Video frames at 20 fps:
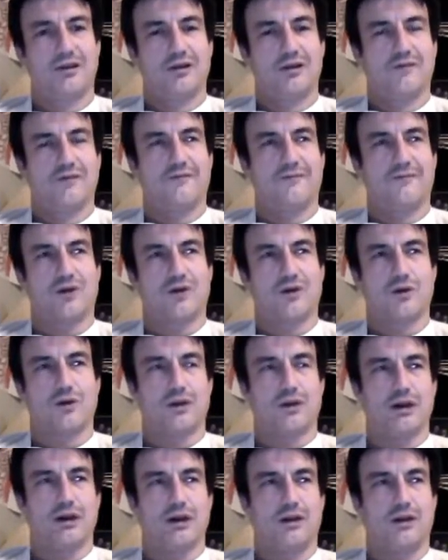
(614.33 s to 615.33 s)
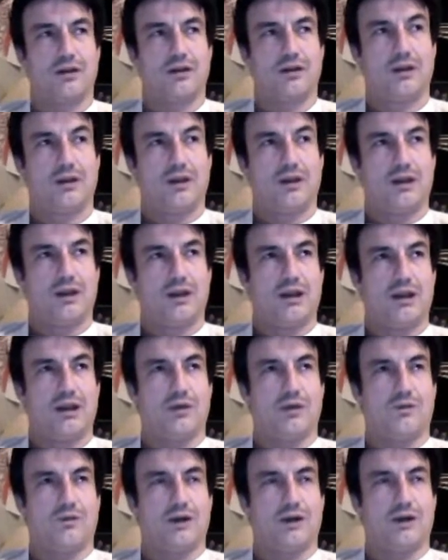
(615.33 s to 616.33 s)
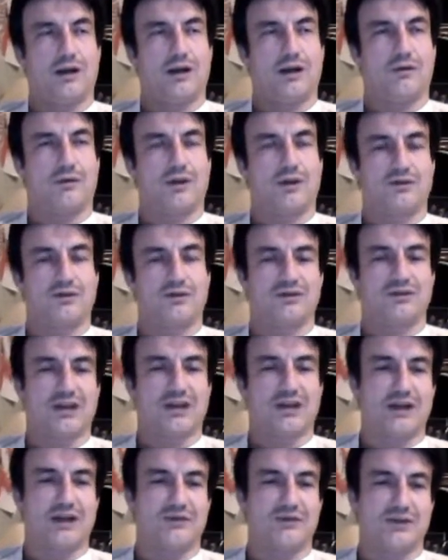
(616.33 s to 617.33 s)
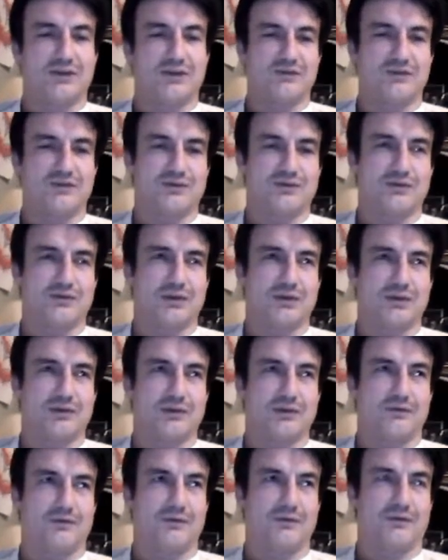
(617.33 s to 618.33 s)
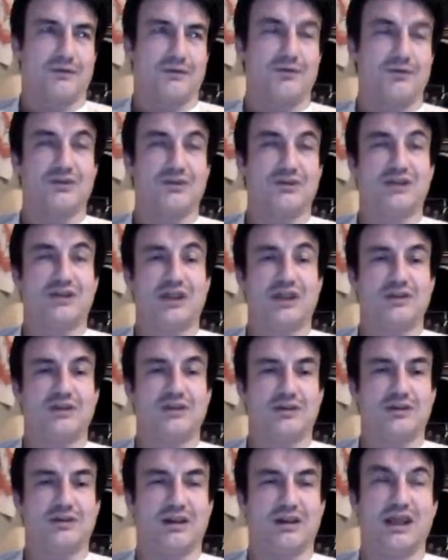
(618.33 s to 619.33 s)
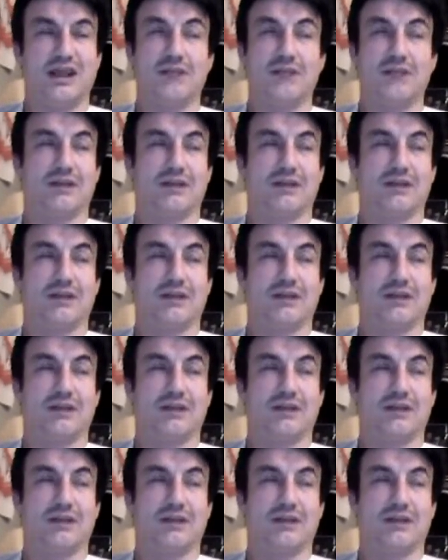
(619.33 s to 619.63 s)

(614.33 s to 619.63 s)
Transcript: forward while one of those sky trains was going through the station and hit him